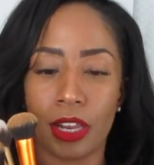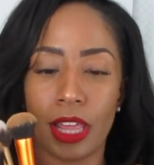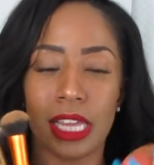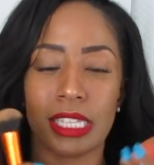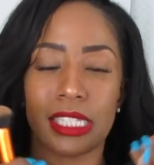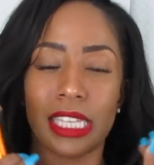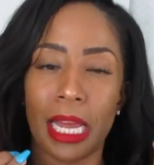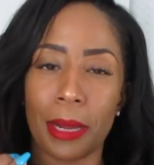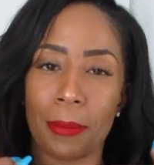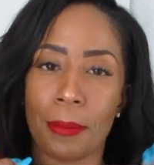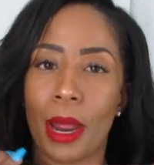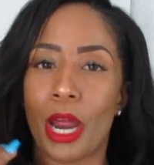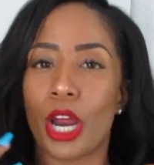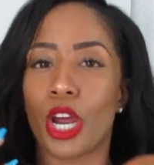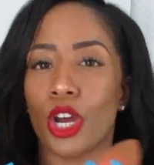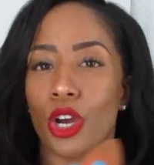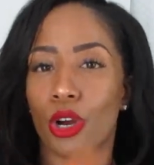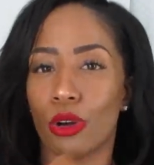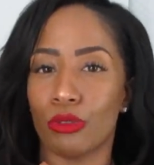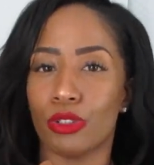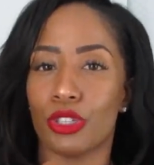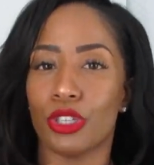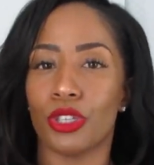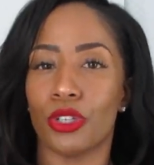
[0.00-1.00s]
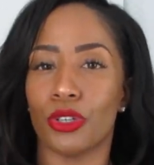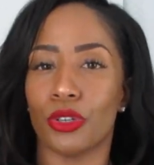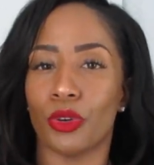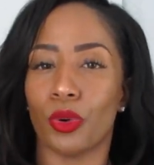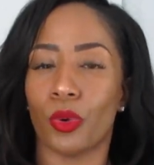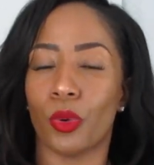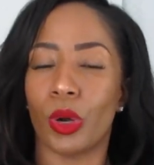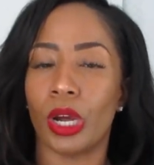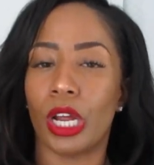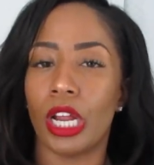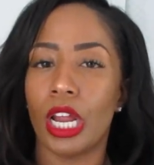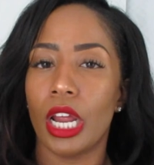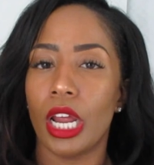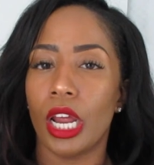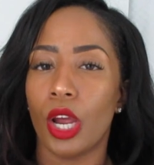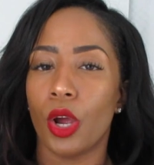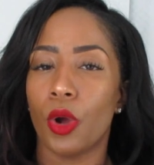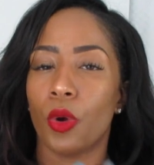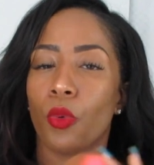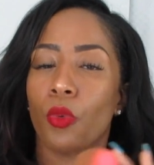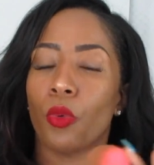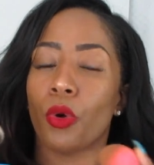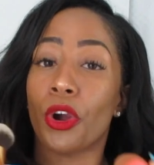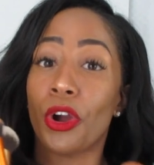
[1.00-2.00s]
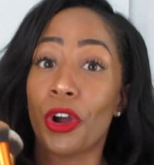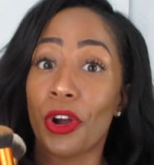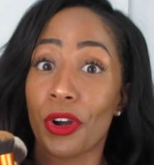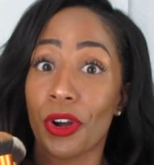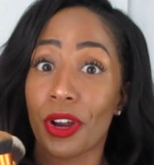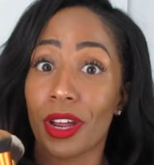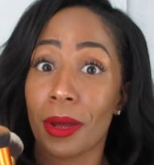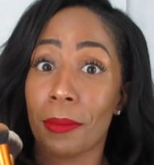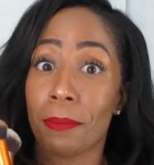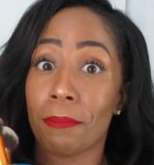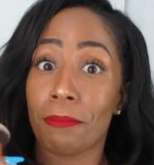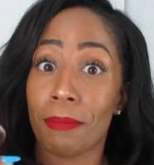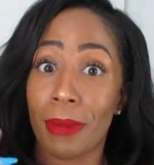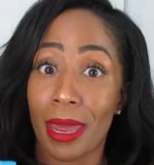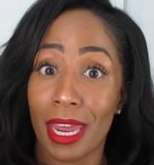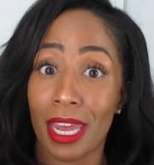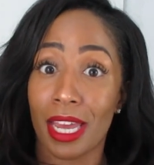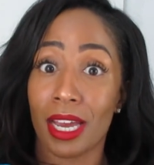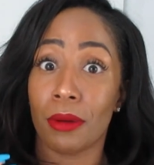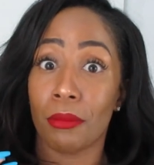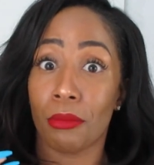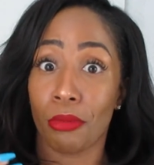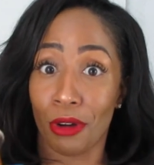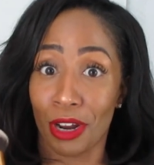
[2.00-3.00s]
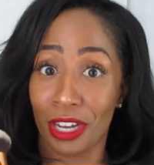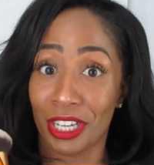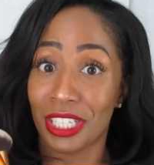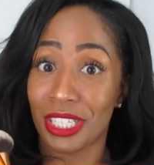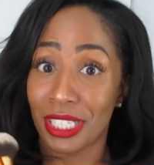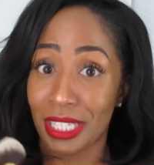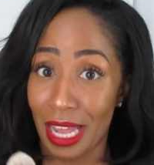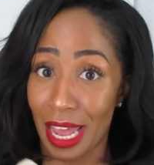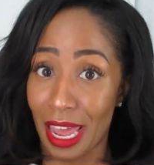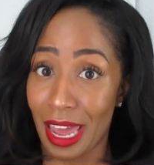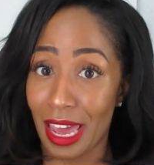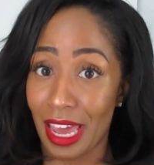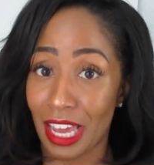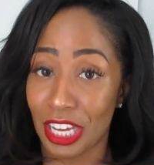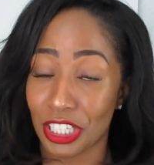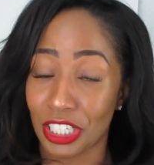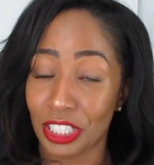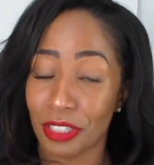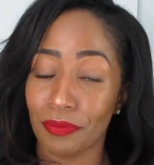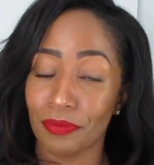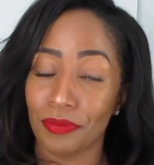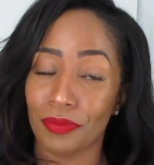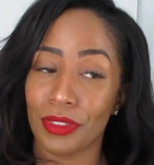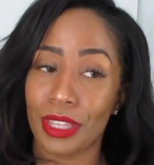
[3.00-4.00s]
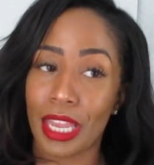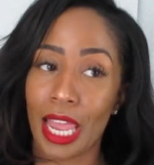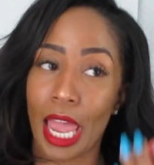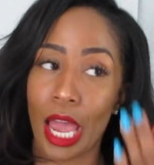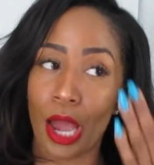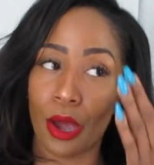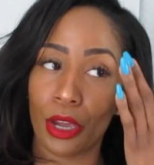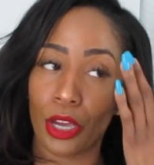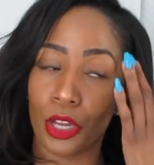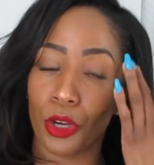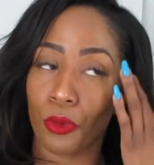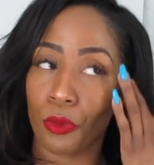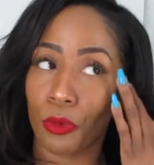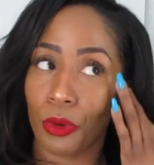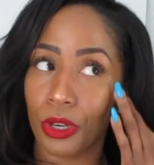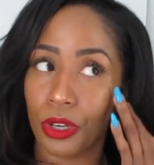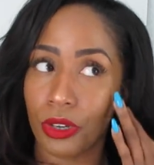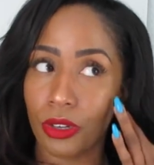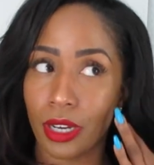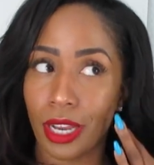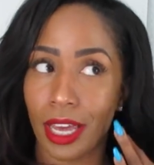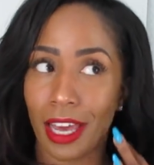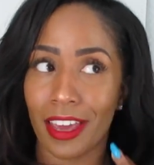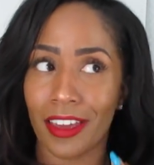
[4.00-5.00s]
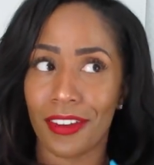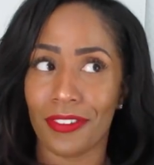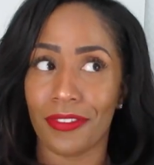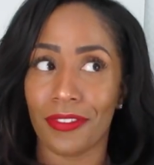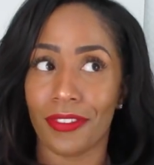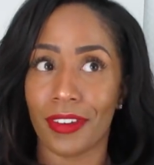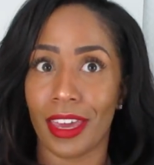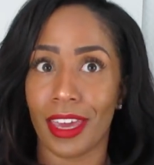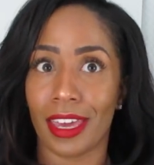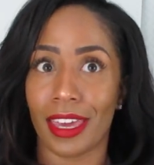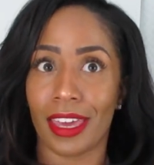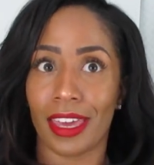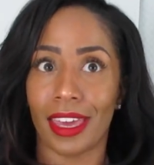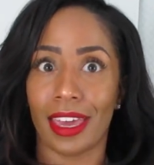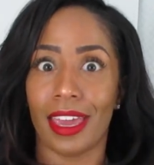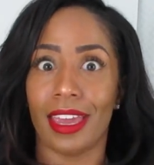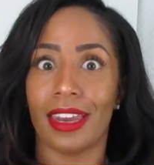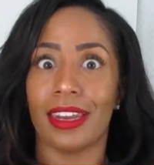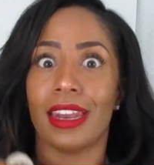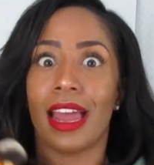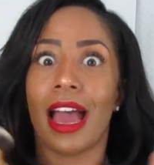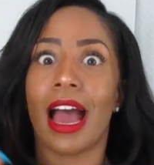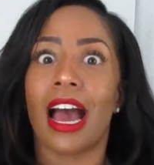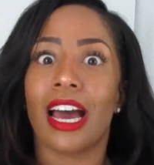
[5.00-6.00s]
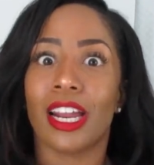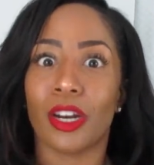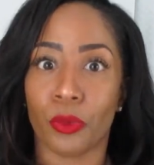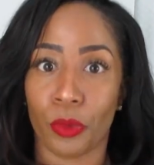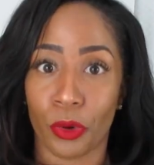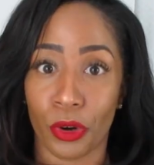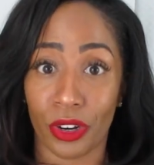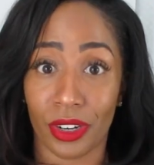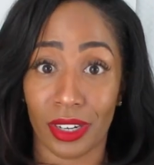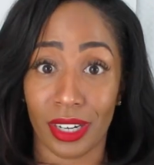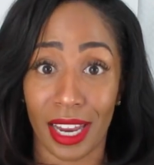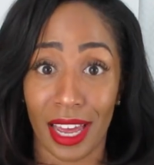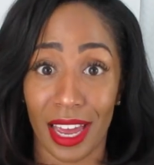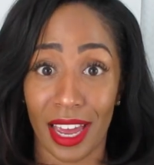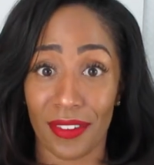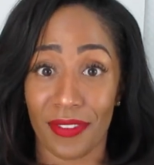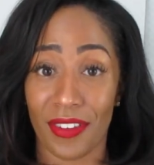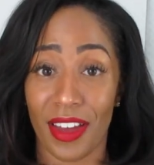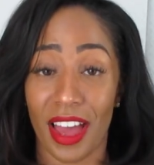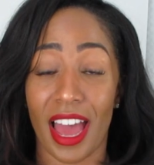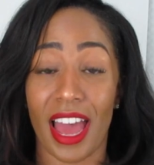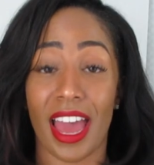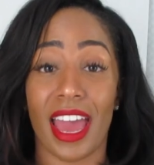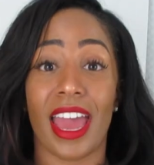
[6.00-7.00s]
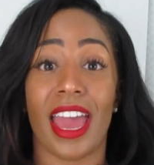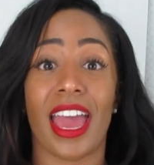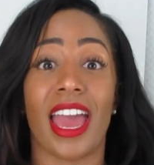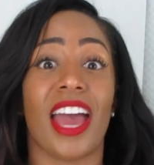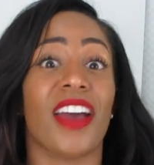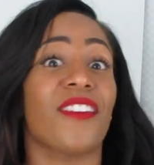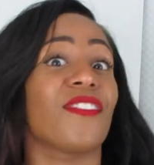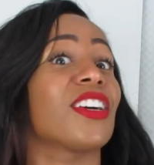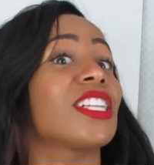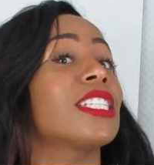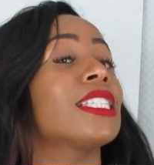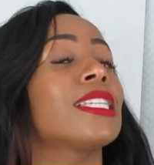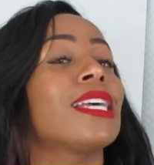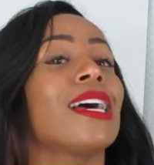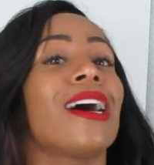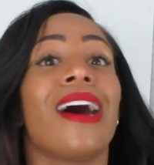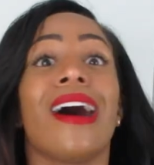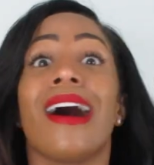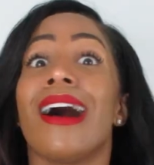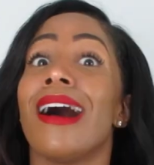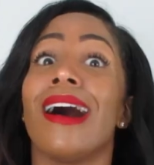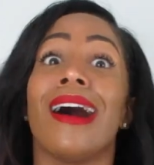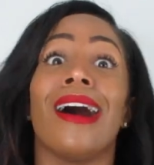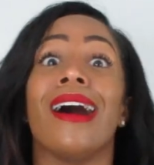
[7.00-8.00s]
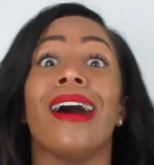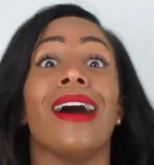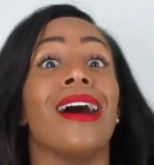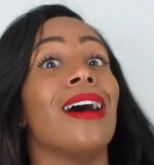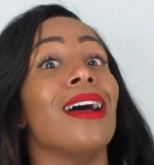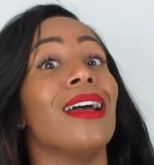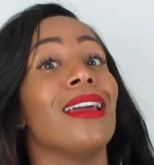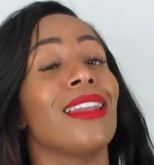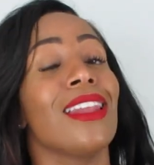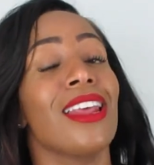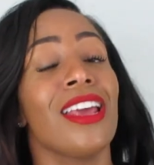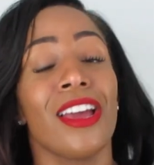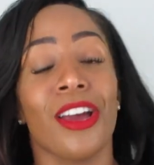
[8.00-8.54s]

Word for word: That's like my go-to work makeup brush stash. Now in real life, aka non-work life, I have a ton.